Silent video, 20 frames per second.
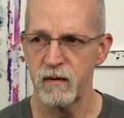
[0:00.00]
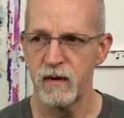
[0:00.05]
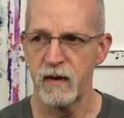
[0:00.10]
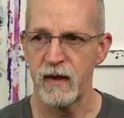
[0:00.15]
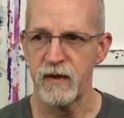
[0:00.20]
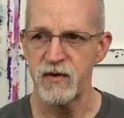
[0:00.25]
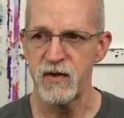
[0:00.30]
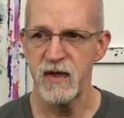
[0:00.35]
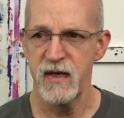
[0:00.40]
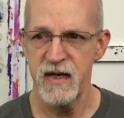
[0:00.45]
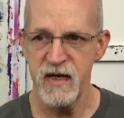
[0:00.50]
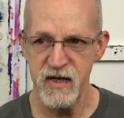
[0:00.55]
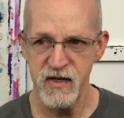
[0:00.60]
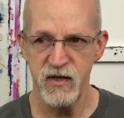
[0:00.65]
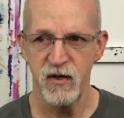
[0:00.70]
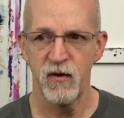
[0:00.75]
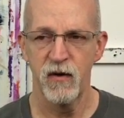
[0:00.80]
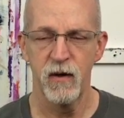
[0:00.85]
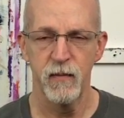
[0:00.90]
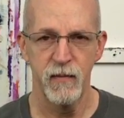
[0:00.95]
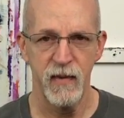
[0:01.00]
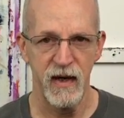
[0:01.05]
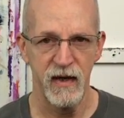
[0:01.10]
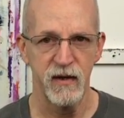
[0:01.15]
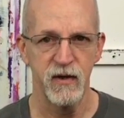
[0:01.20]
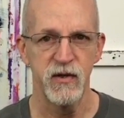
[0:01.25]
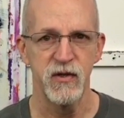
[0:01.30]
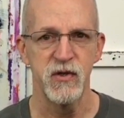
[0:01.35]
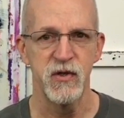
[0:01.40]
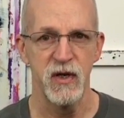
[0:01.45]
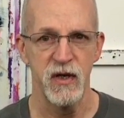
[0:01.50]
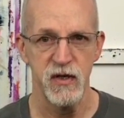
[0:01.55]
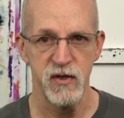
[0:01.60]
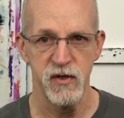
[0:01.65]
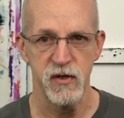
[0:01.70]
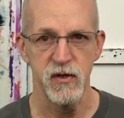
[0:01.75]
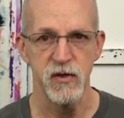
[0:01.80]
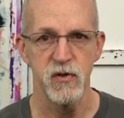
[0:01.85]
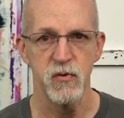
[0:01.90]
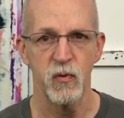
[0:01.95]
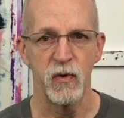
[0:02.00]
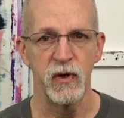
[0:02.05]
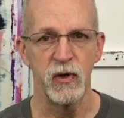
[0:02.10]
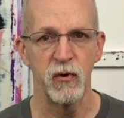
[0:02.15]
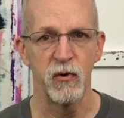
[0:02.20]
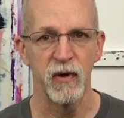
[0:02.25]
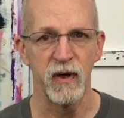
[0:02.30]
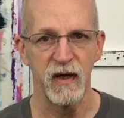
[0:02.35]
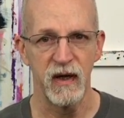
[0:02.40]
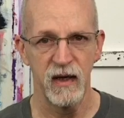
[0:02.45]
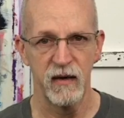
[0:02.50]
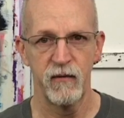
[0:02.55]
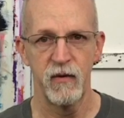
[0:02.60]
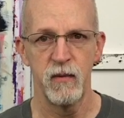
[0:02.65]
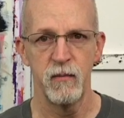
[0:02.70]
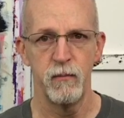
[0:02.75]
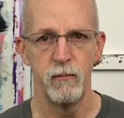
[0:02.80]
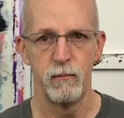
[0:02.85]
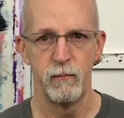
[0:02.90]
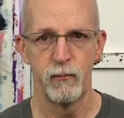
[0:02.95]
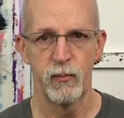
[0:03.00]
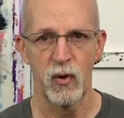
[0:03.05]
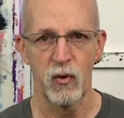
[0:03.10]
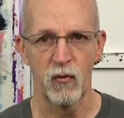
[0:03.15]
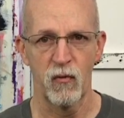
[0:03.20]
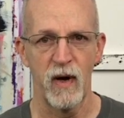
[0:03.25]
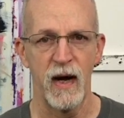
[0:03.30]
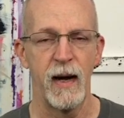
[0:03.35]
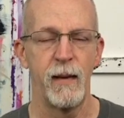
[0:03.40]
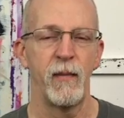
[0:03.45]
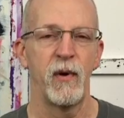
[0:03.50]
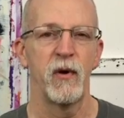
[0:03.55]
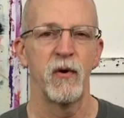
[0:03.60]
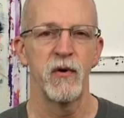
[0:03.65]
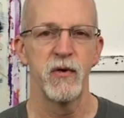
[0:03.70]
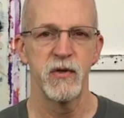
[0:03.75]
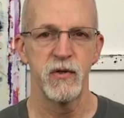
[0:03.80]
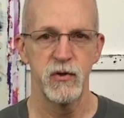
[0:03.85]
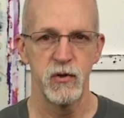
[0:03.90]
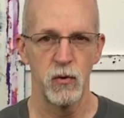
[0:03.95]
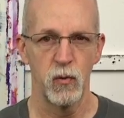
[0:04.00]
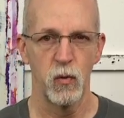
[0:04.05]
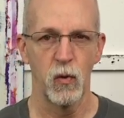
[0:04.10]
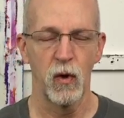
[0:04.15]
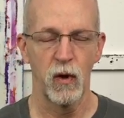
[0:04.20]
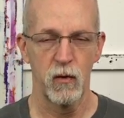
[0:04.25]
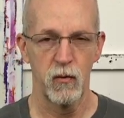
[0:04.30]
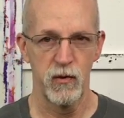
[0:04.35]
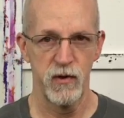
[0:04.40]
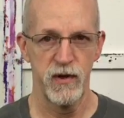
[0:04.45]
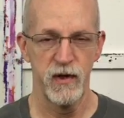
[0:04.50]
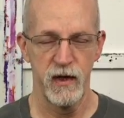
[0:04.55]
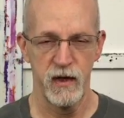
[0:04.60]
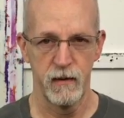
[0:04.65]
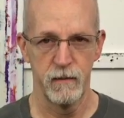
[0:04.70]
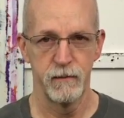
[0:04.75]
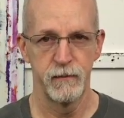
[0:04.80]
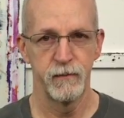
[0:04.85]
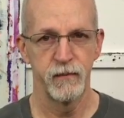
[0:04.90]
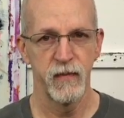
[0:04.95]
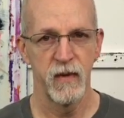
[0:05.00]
it's easier to make decisions when you're given parameters to work within.